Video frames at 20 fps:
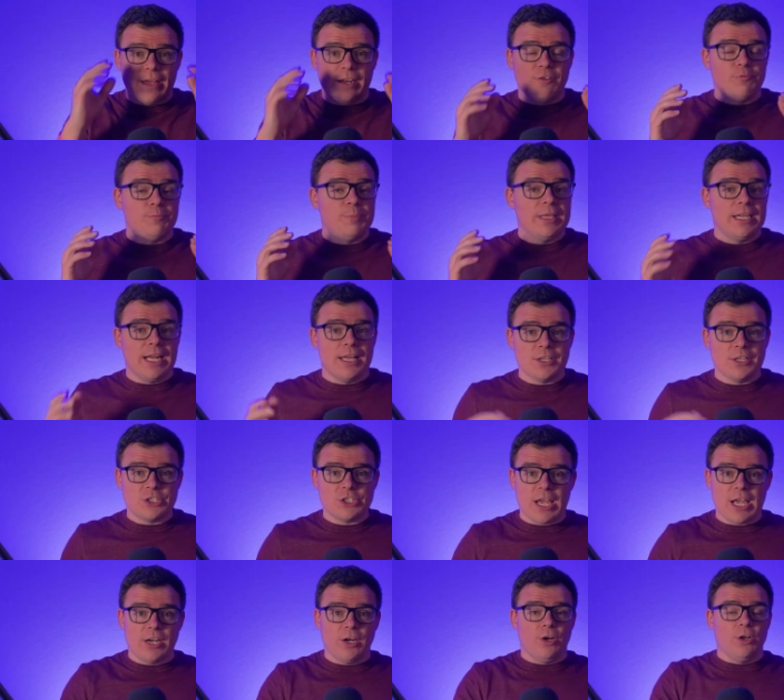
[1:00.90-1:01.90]
have been on the
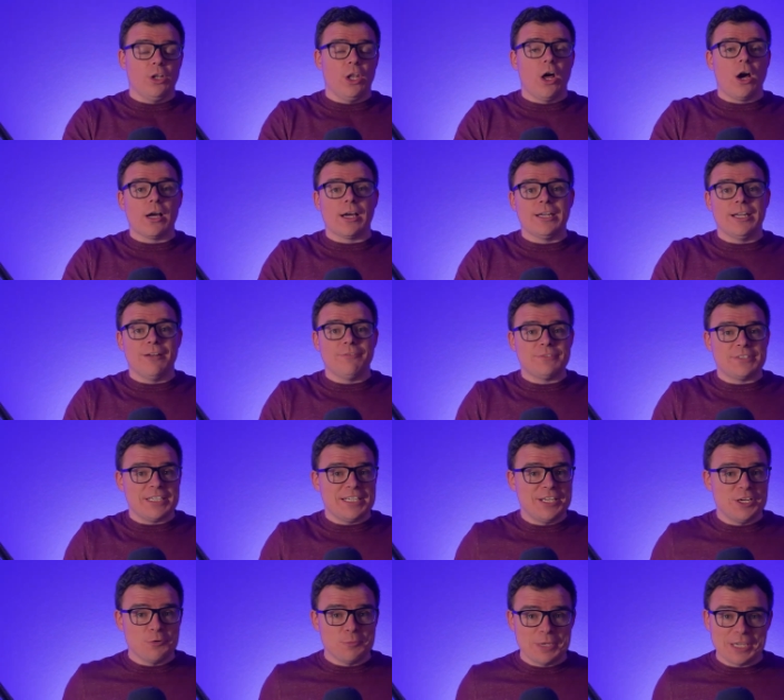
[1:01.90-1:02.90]
channel long enough to
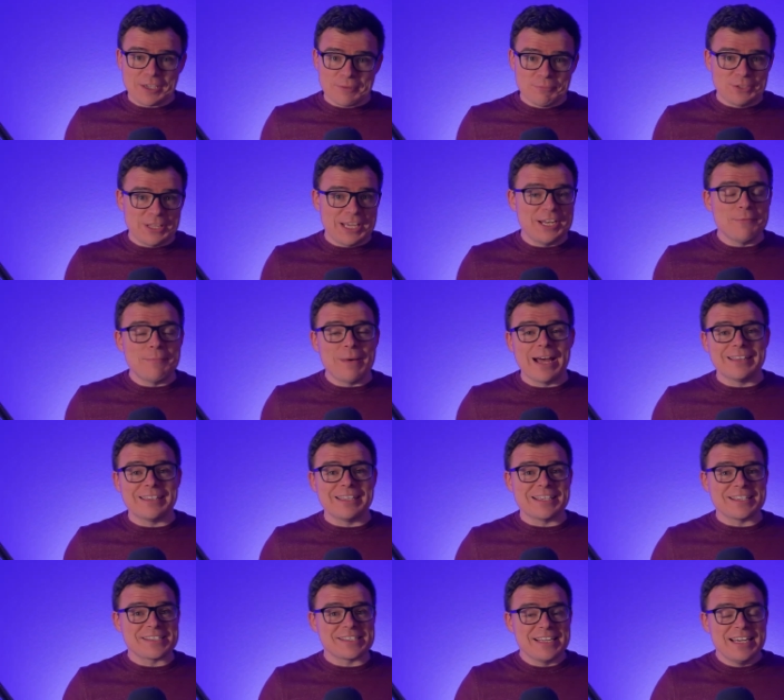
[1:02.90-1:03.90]
hear me complain about
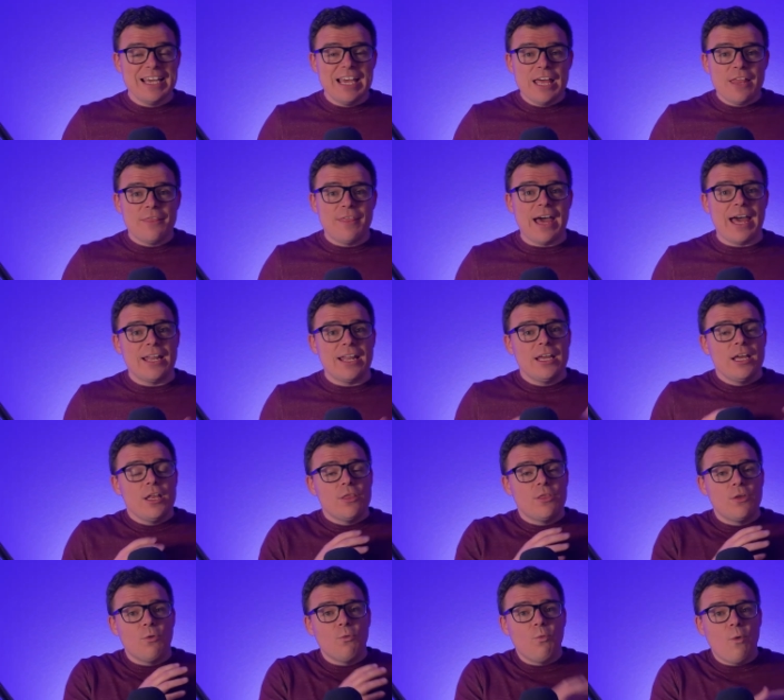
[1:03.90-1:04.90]
this, that
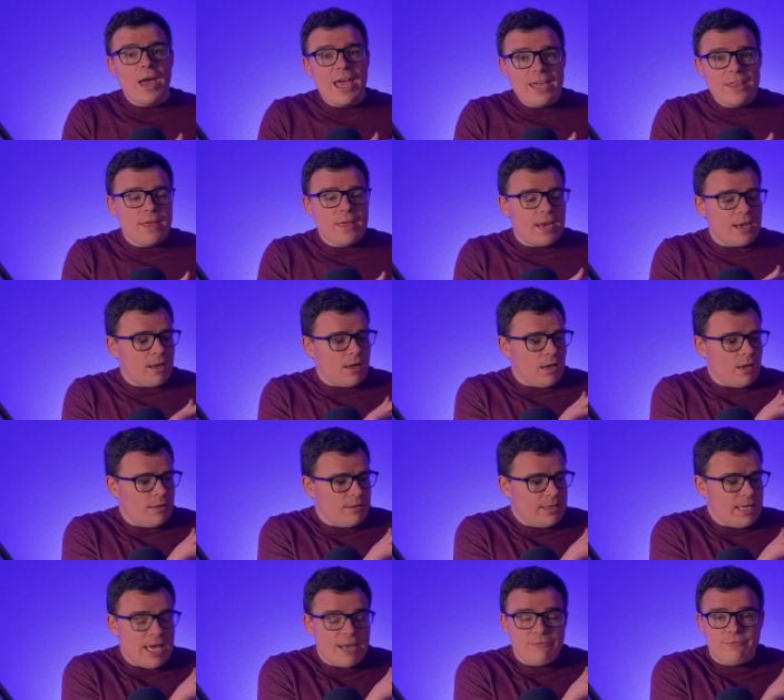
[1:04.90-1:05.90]
the way that
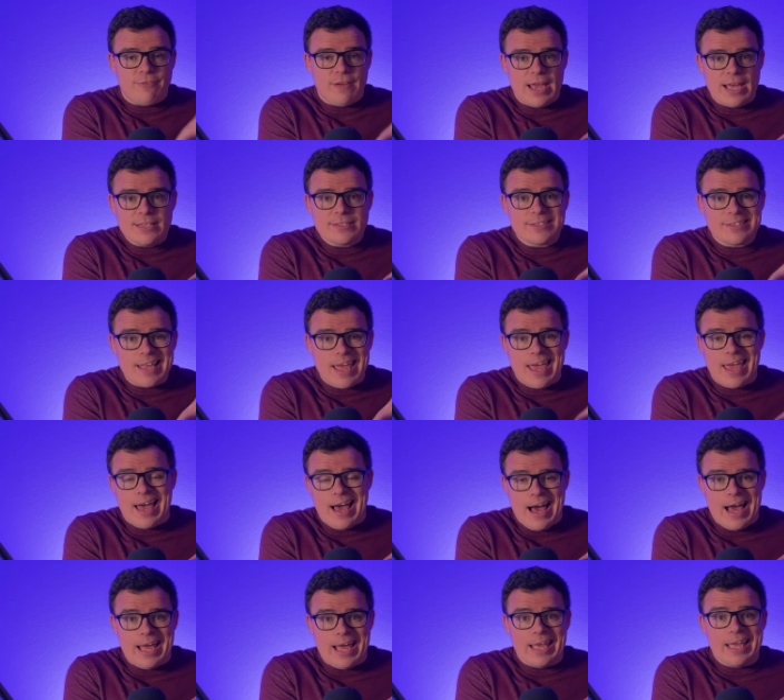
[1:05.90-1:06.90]
the advanced
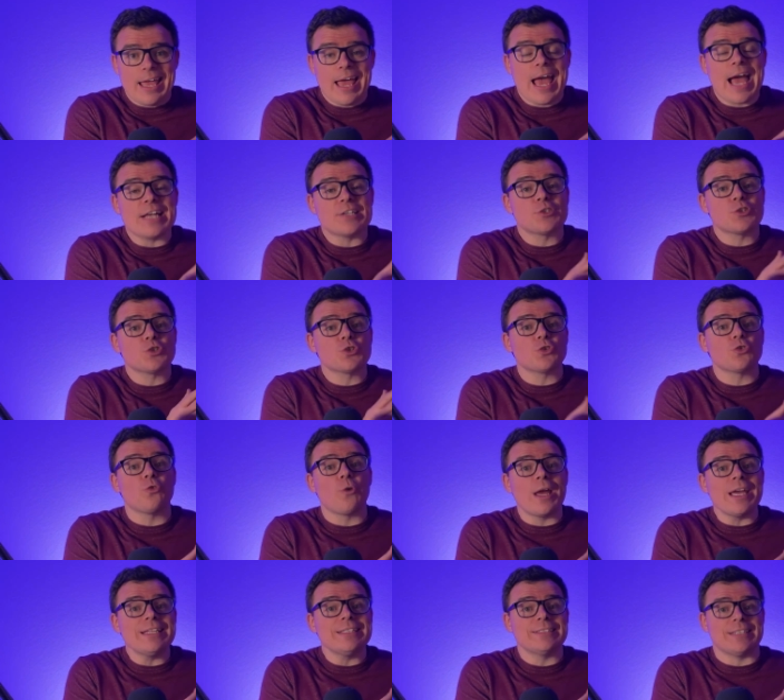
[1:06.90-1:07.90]
AI has
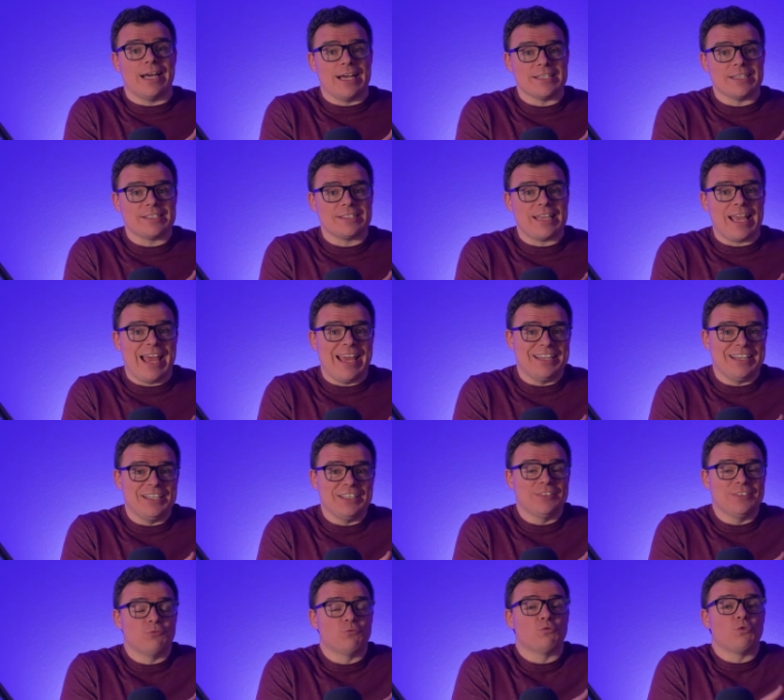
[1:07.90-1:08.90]
trained us
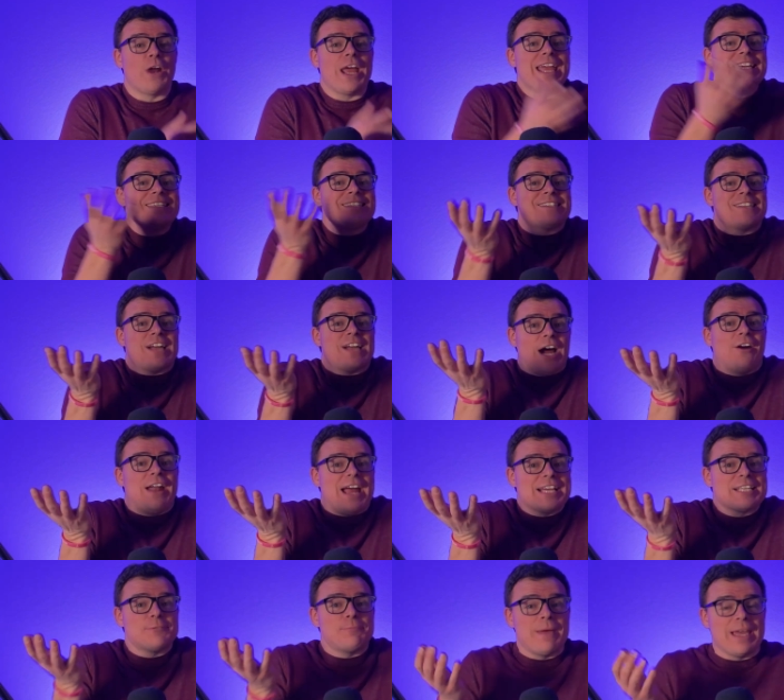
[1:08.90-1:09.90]
and raised our
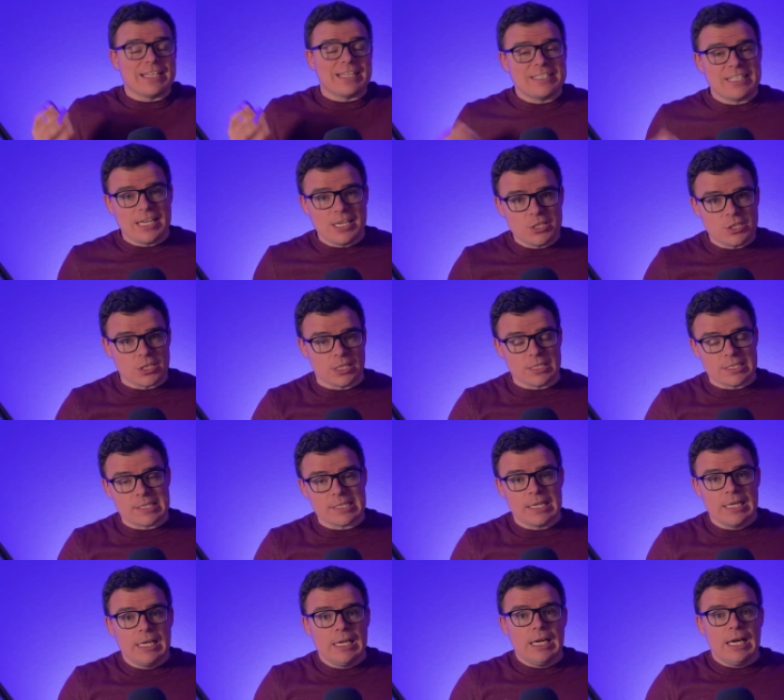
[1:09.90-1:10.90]

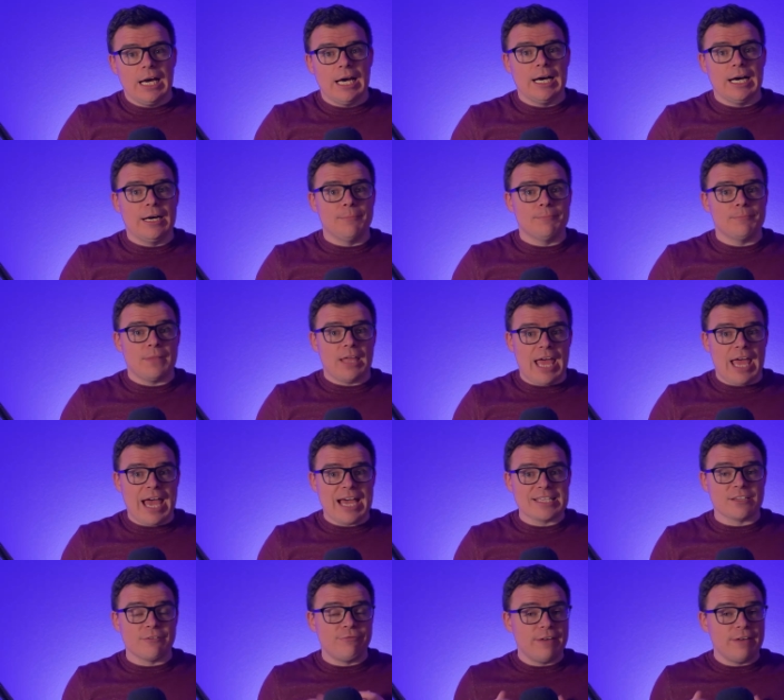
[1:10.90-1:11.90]
expectations um,
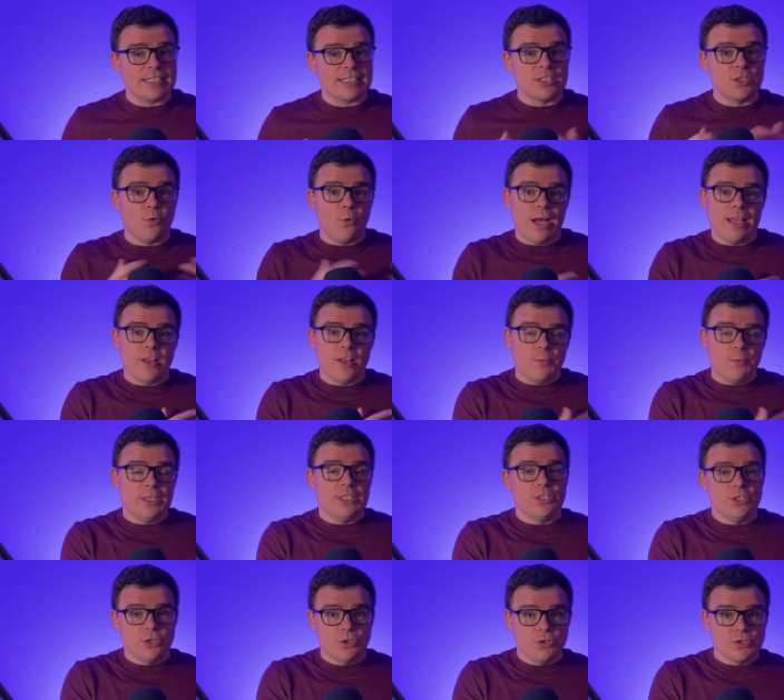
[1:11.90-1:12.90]
has affected the way that we
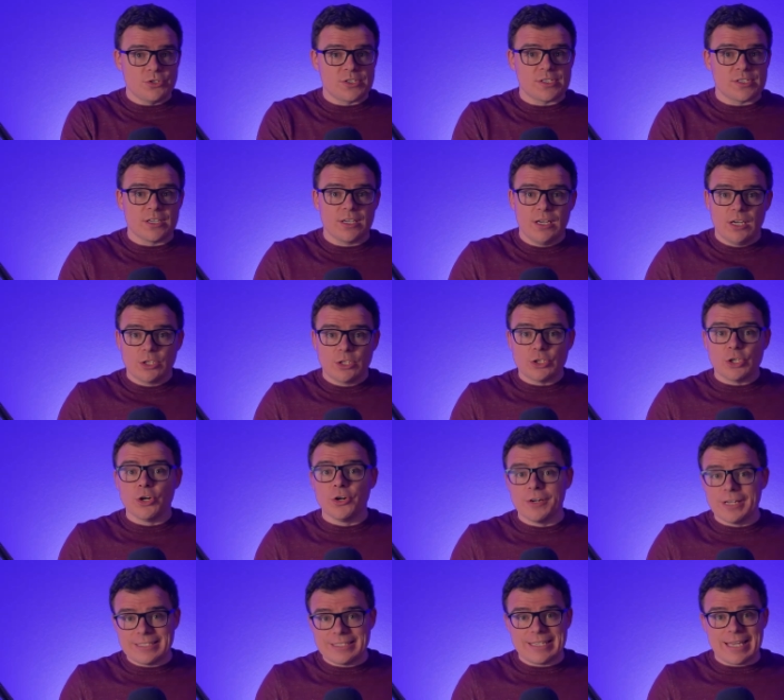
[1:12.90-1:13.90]
use
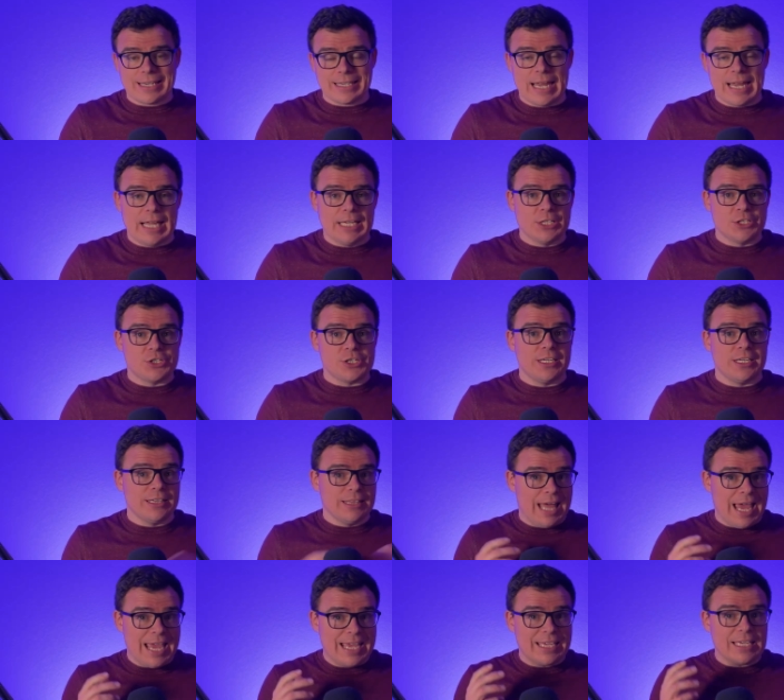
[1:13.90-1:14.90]
current technology
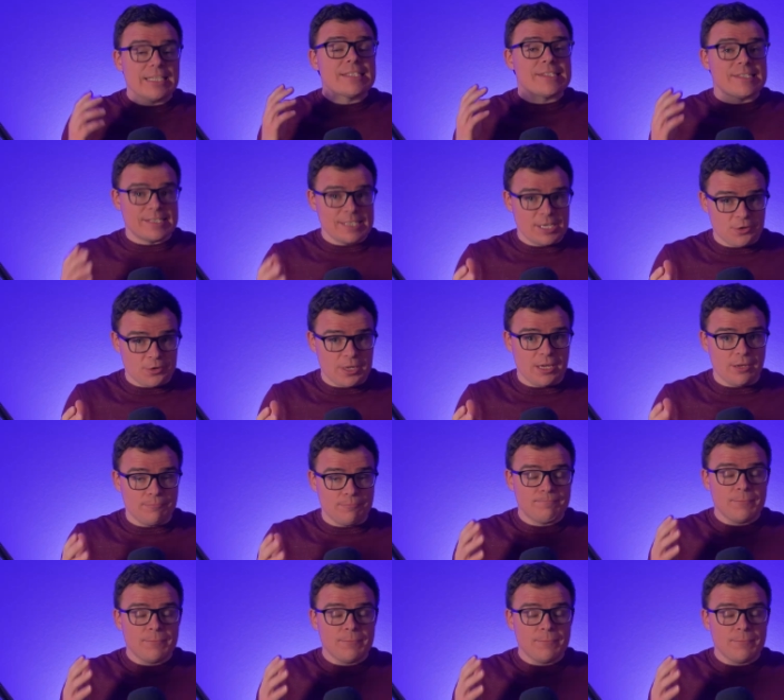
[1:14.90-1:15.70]
like Siri.